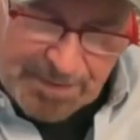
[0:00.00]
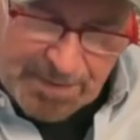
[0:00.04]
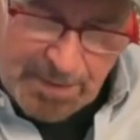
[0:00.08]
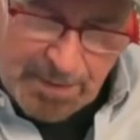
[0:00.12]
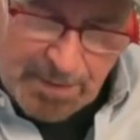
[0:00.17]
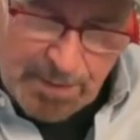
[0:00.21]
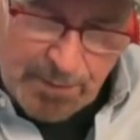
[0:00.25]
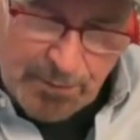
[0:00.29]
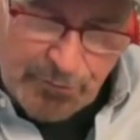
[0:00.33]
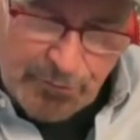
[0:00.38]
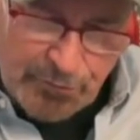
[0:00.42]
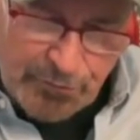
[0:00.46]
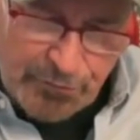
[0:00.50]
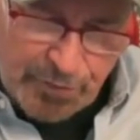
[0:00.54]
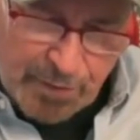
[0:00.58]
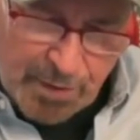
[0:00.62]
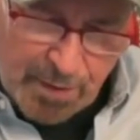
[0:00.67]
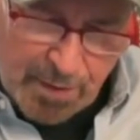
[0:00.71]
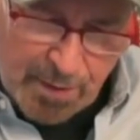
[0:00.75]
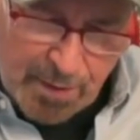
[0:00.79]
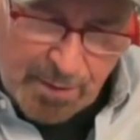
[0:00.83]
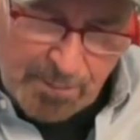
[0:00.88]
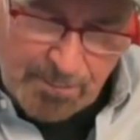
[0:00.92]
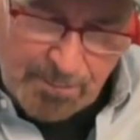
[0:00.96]
is
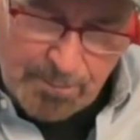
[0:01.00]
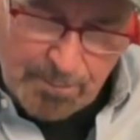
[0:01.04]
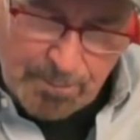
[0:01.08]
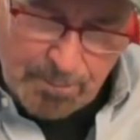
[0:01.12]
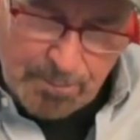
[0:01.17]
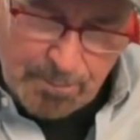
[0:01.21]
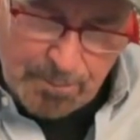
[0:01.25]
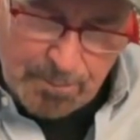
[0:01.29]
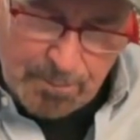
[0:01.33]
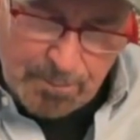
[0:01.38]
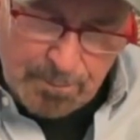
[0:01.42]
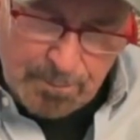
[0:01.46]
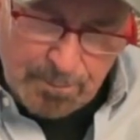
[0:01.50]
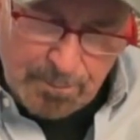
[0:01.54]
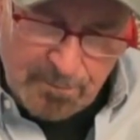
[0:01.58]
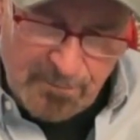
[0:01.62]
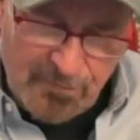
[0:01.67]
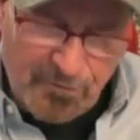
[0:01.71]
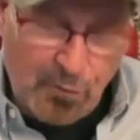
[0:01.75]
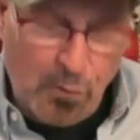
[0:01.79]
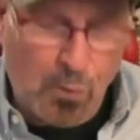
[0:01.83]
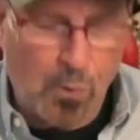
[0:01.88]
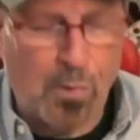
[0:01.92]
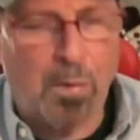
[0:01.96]

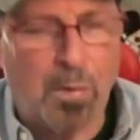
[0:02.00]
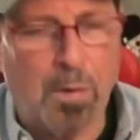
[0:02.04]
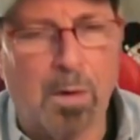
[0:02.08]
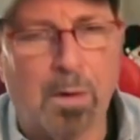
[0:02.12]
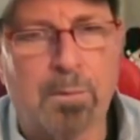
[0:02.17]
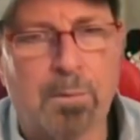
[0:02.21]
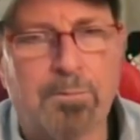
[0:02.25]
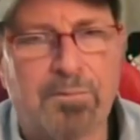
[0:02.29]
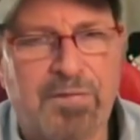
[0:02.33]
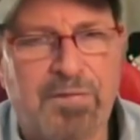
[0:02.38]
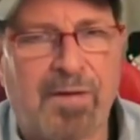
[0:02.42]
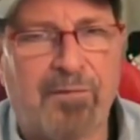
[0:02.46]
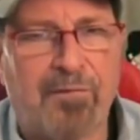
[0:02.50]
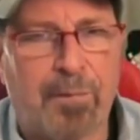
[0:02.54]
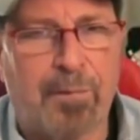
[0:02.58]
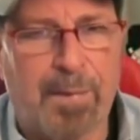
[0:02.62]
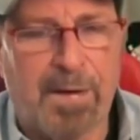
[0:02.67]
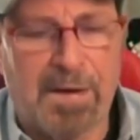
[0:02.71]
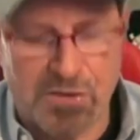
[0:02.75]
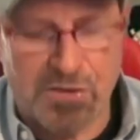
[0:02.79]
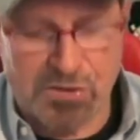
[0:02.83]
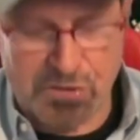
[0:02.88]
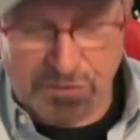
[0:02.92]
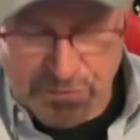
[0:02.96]
for
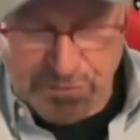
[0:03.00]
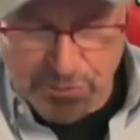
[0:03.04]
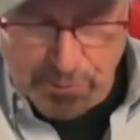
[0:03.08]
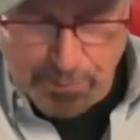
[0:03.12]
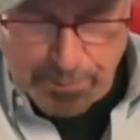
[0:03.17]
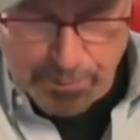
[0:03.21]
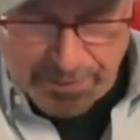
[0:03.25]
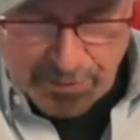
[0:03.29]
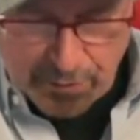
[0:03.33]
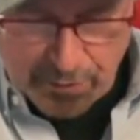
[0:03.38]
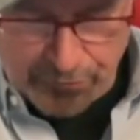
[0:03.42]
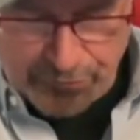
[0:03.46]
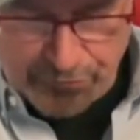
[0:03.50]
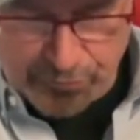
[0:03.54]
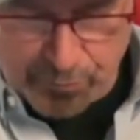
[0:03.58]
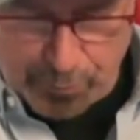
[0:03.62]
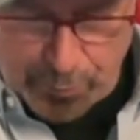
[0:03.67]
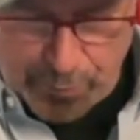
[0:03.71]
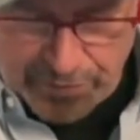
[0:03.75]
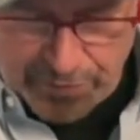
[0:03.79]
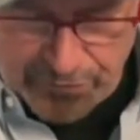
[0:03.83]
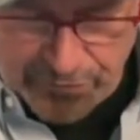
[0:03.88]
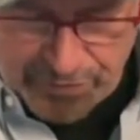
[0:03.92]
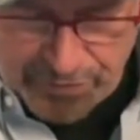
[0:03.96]
defamation. So, but it also
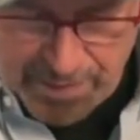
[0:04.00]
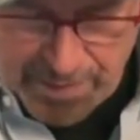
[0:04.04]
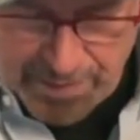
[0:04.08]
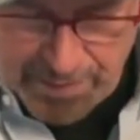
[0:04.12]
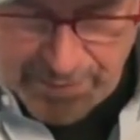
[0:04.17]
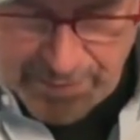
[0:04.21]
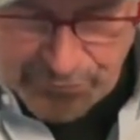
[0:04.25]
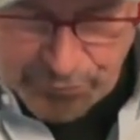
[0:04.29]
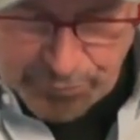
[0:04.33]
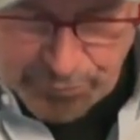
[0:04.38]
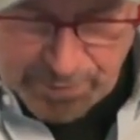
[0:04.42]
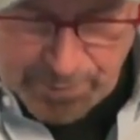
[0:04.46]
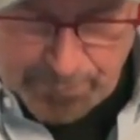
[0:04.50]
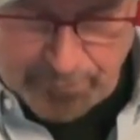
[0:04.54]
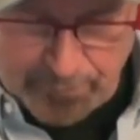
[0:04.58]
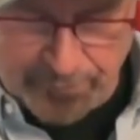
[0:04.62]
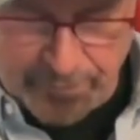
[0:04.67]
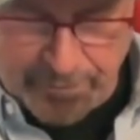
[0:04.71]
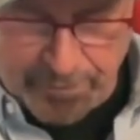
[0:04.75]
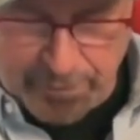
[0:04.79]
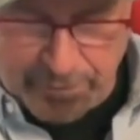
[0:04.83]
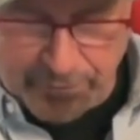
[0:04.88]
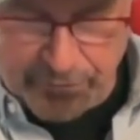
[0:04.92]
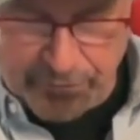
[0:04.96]
breaks down into a number of
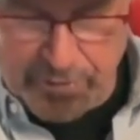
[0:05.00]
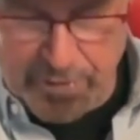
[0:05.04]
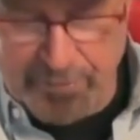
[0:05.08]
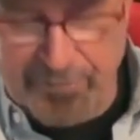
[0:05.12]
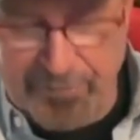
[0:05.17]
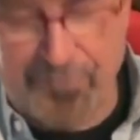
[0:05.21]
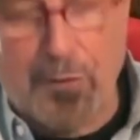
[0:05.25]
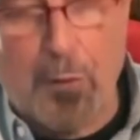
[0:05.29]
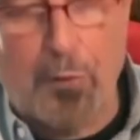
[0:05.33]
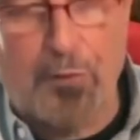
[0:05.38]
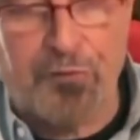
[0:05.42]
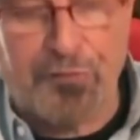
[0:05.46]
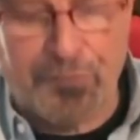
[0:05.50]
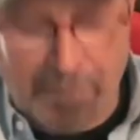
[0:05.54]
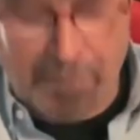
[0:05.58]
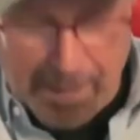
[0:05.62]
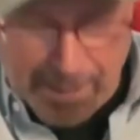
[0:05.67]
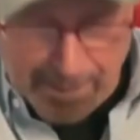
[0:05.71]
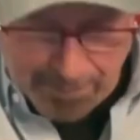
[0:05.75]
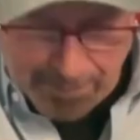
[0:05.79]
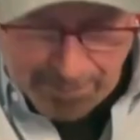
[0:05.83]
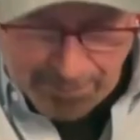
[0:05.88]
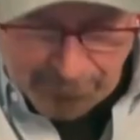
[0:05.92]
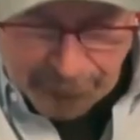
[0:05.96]
things: false
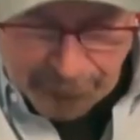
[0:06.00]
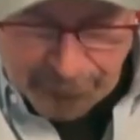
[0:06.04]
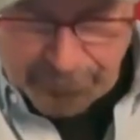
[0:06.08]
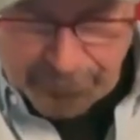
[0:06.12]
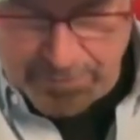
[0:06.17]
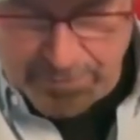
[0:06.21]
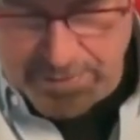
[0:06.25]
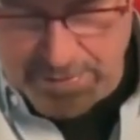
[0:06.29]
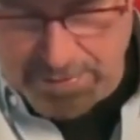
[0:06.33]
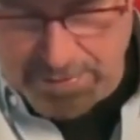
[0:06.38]
statements,